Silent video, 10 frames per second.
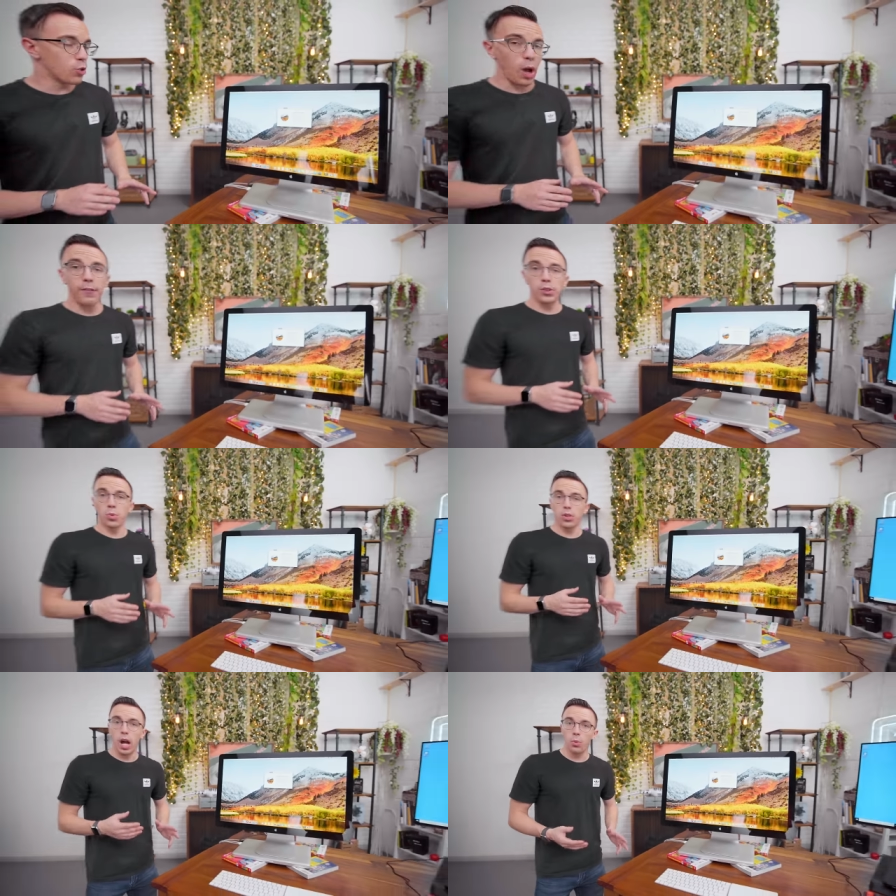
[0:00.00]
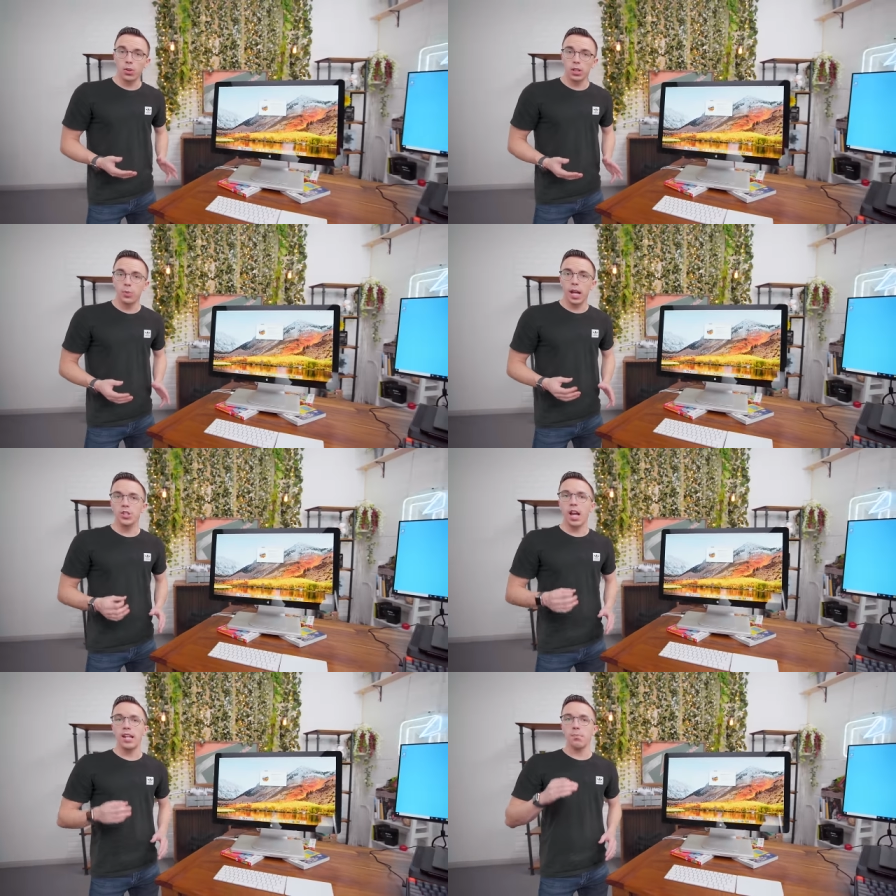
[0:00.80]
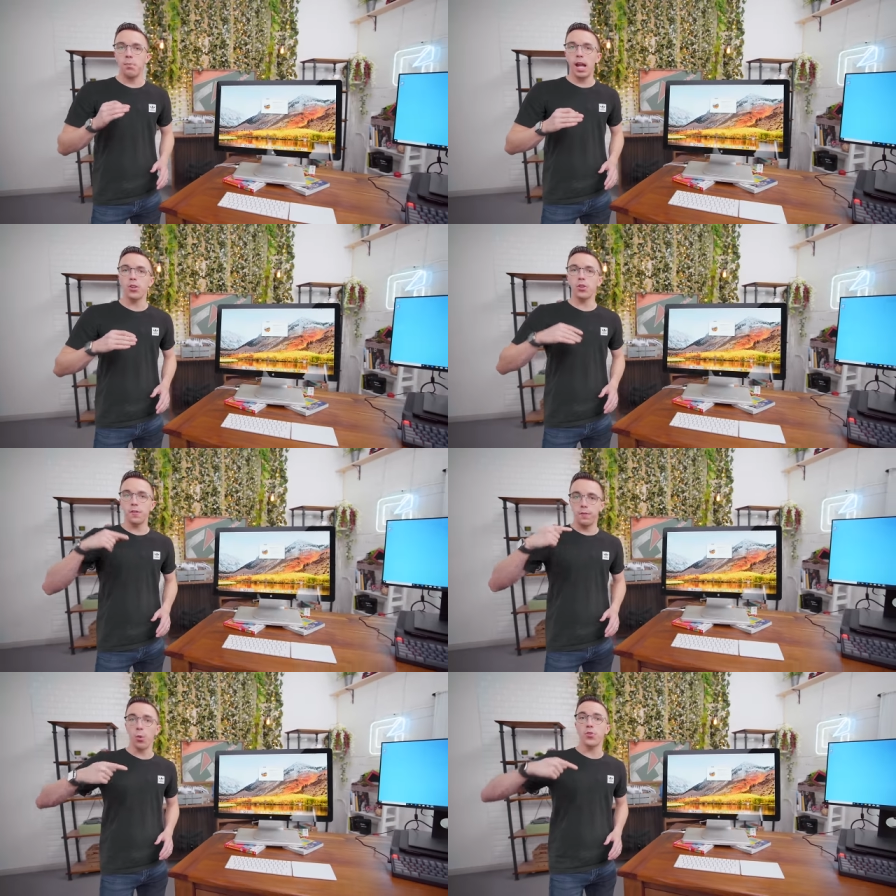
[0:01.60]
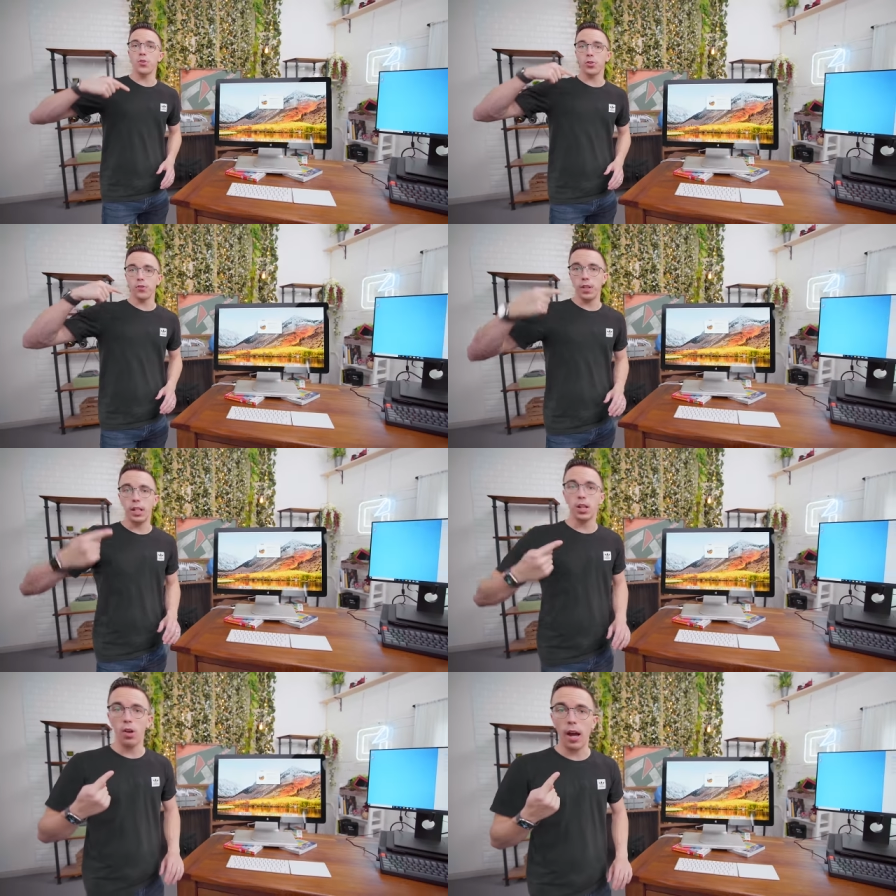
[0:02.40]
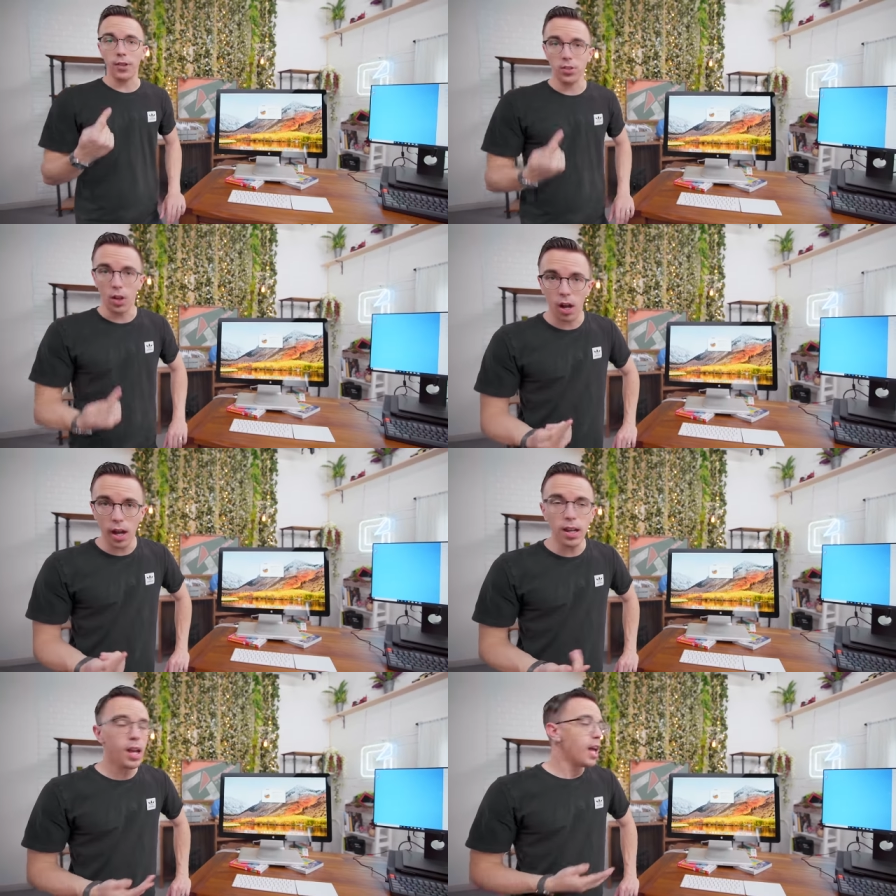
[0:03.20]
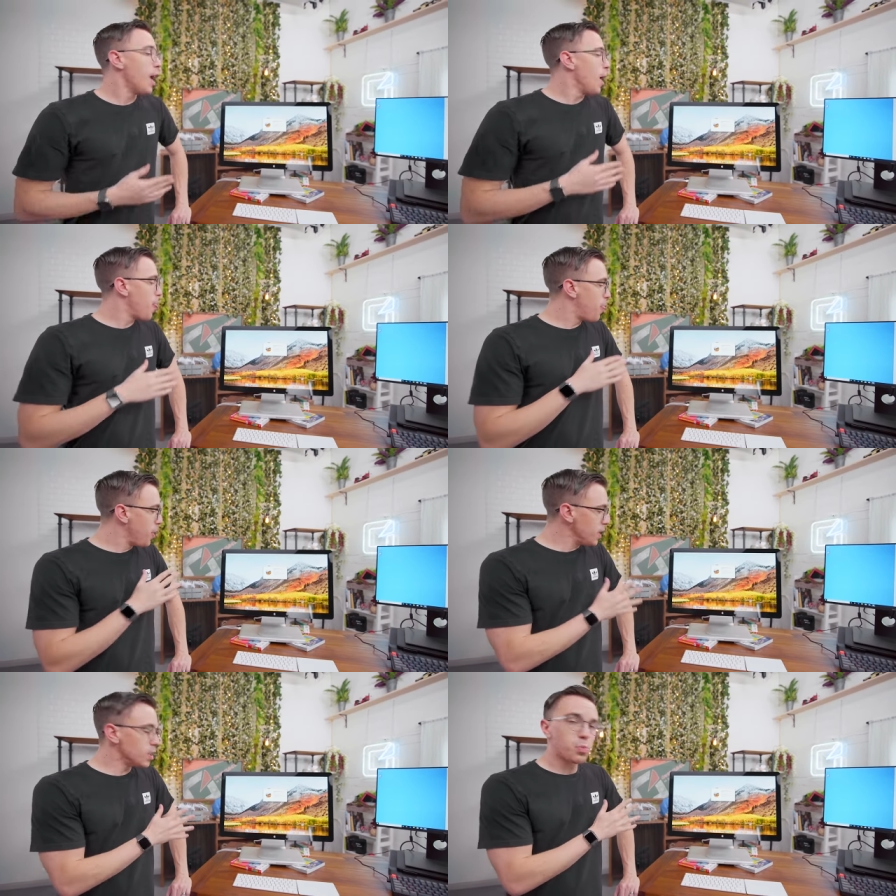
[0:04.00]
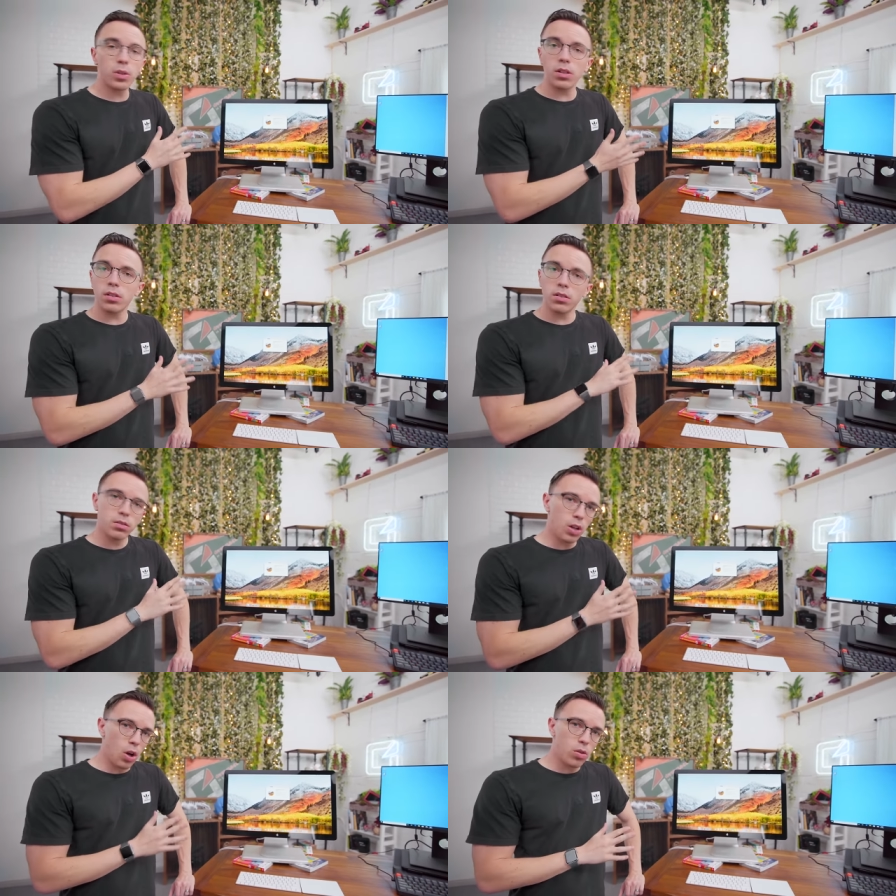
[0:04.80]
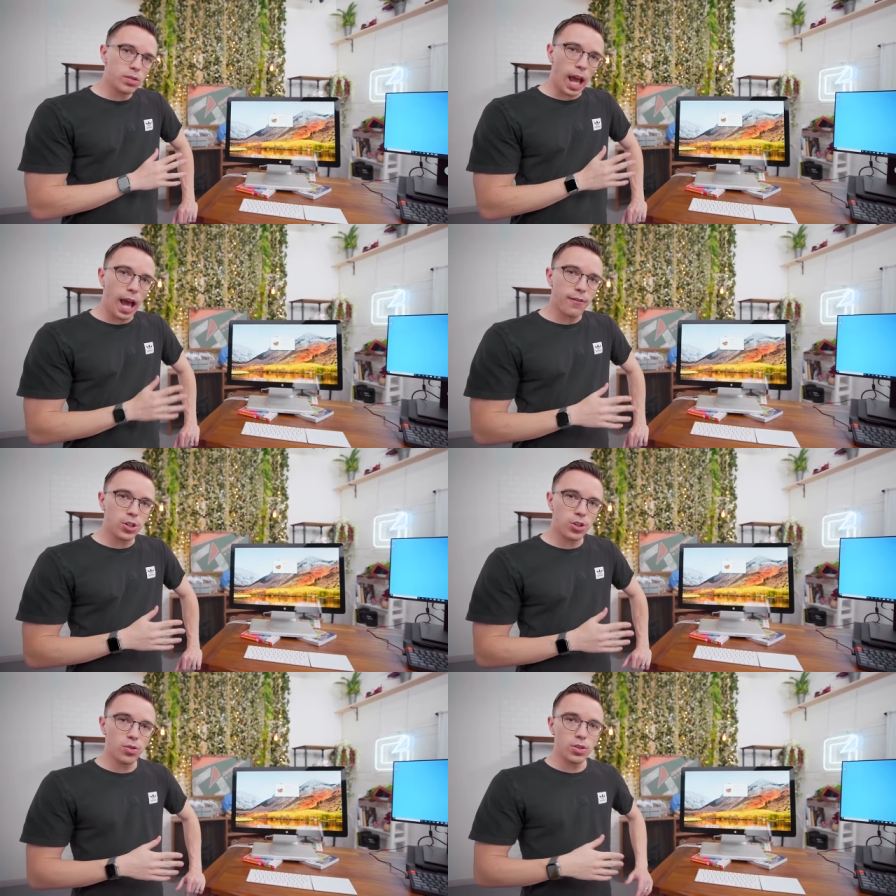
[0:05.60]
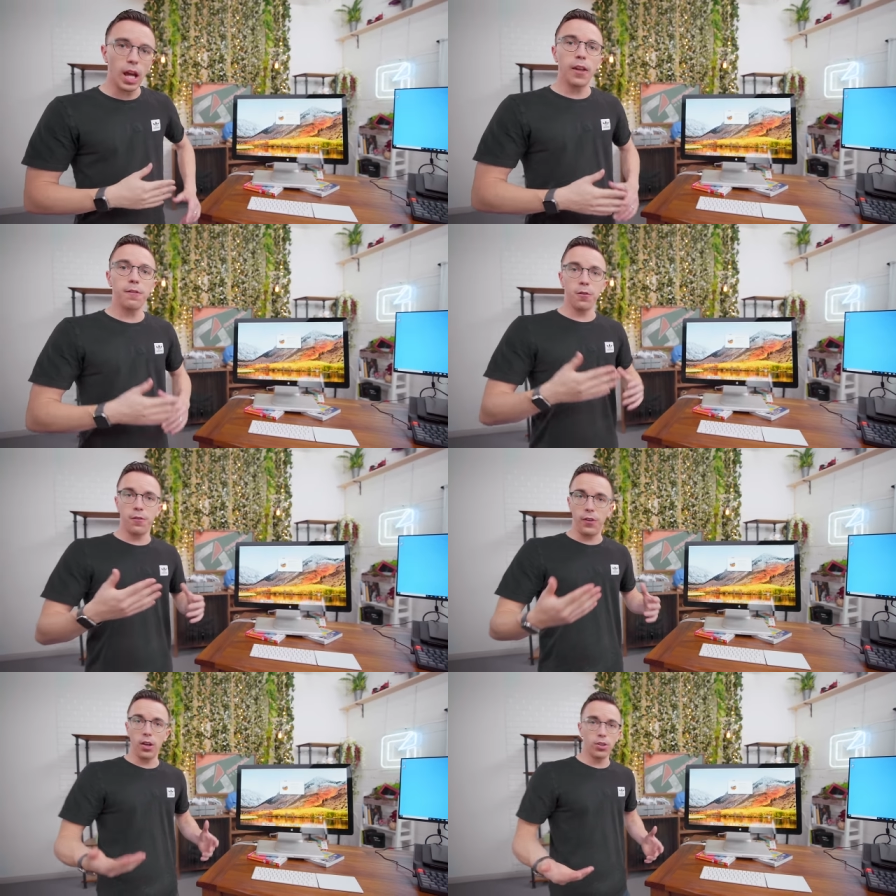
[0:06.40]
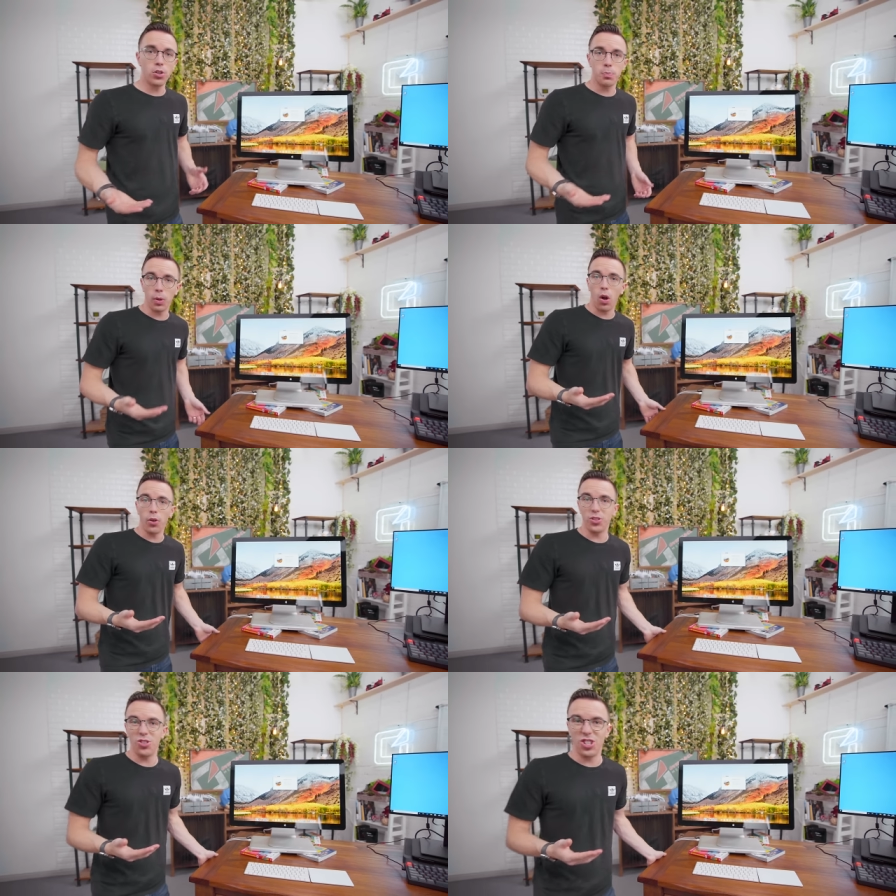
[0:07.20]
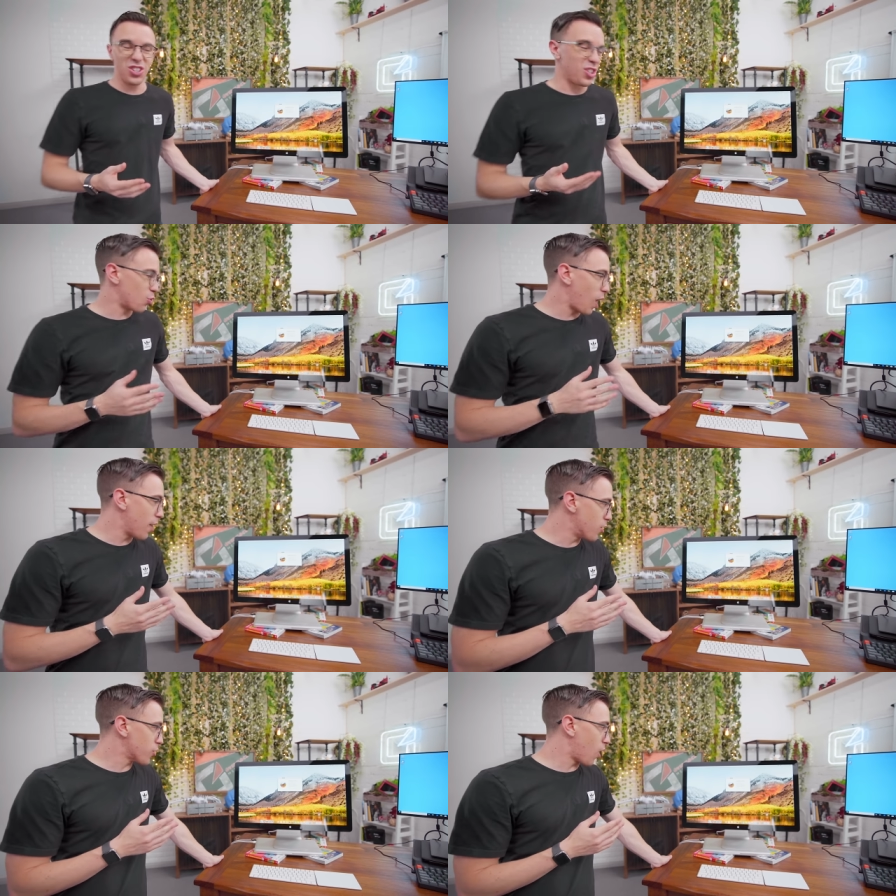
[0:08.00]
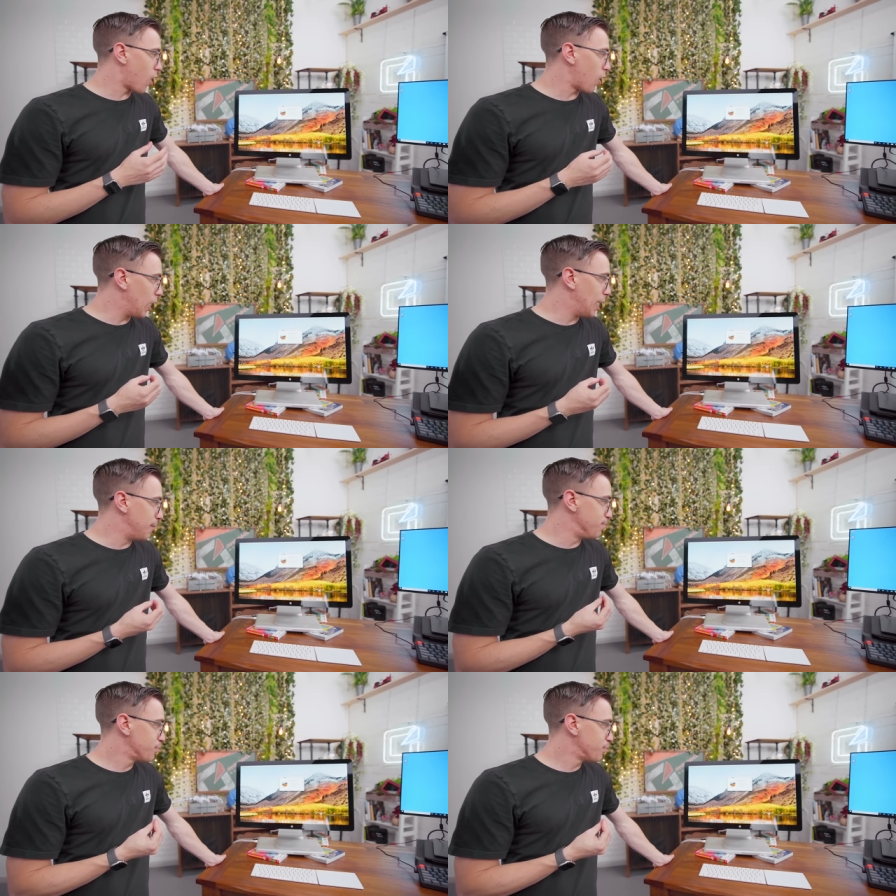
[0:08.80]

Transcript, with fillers: graphics were not working. We actually had to manually force those NVIDIA graphics on. These were known to have issues, not only for failures, but also just the drivers are